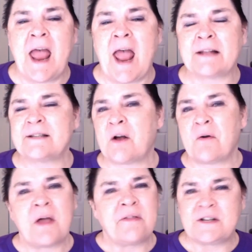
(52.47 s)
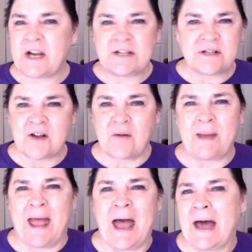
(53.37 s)
and so the changes aren't
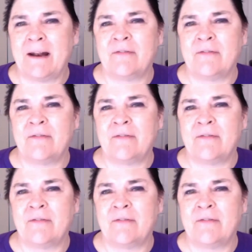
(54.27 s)
bad